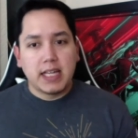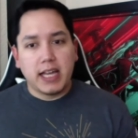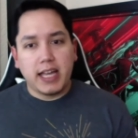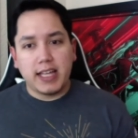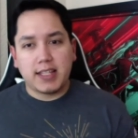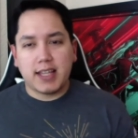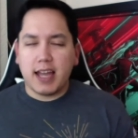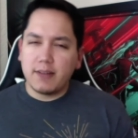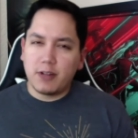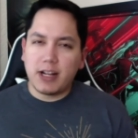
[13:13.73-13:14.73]
it's
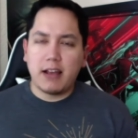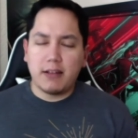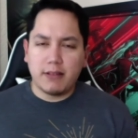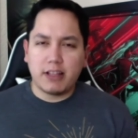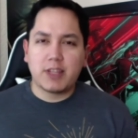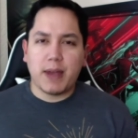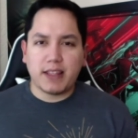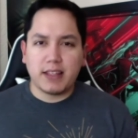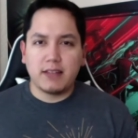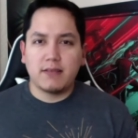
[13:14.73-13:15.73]
kind of what I
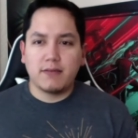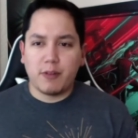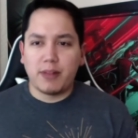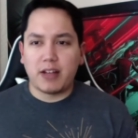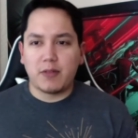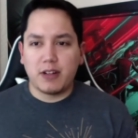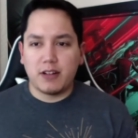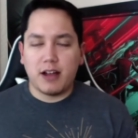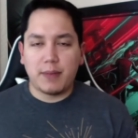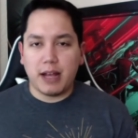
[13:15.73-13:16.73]
expected from Black
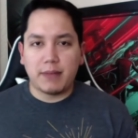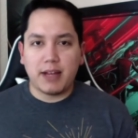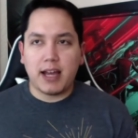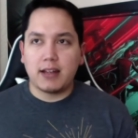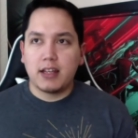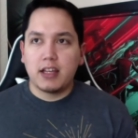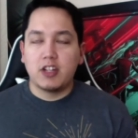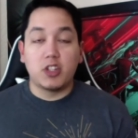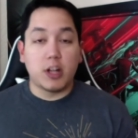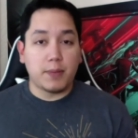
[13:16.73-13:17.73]
Widow. I mean, I'm not
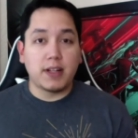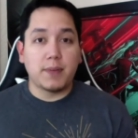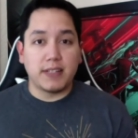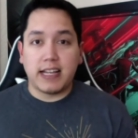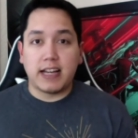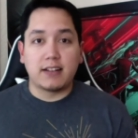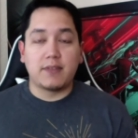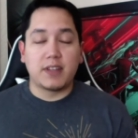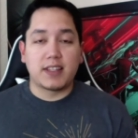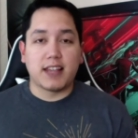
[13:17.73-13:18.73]
jumping up and down of
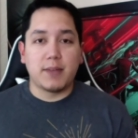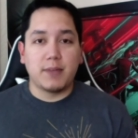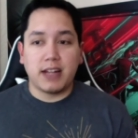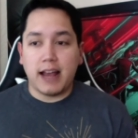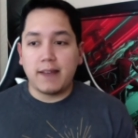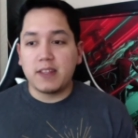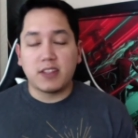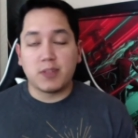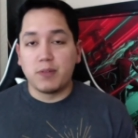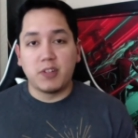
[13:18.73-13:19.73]
excitement. I think
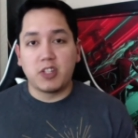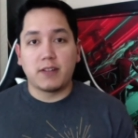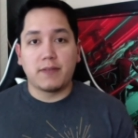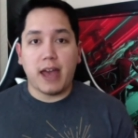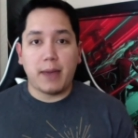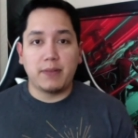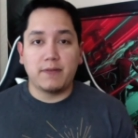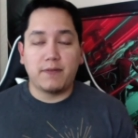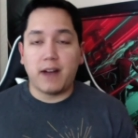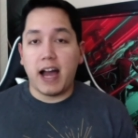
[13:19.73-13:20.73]
this movie should have happened
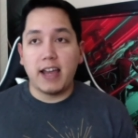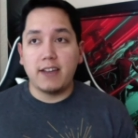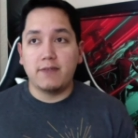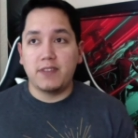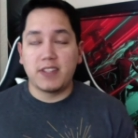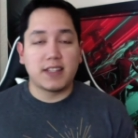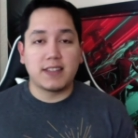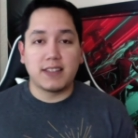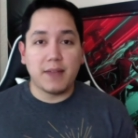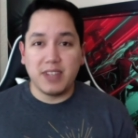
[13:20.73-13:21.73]
5, 6,
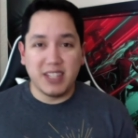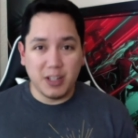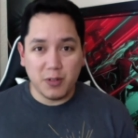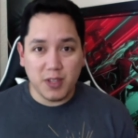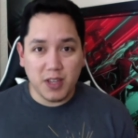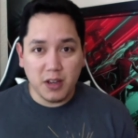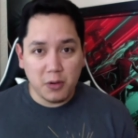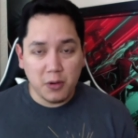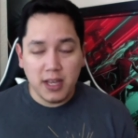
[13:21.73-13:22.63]
7 years ago.